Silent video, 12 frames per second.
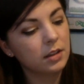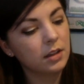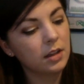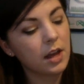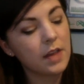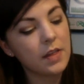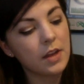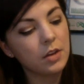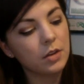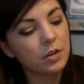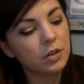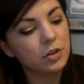and then
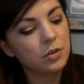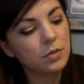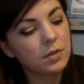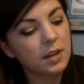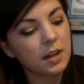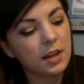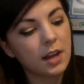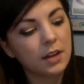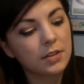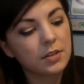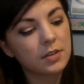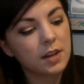you can choose an
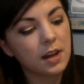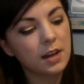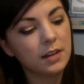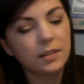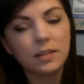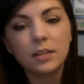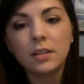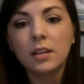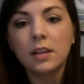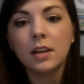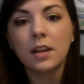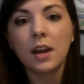exercise,
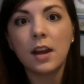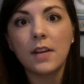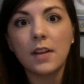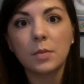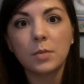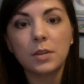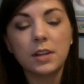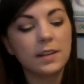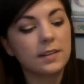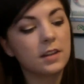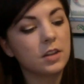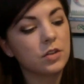and that's pretty
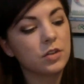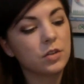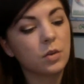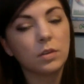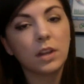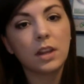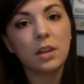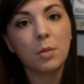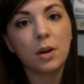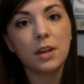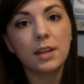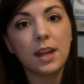nice. And then you just hold down the
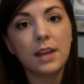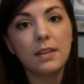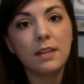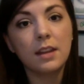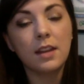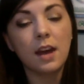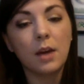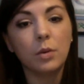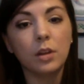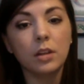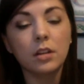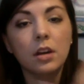button, and then that
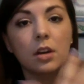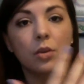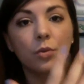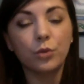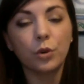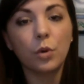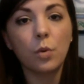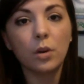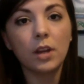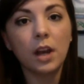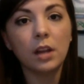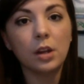will
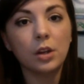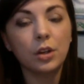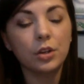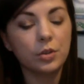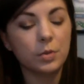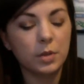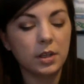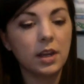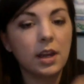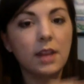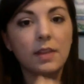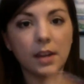record how long you're doing that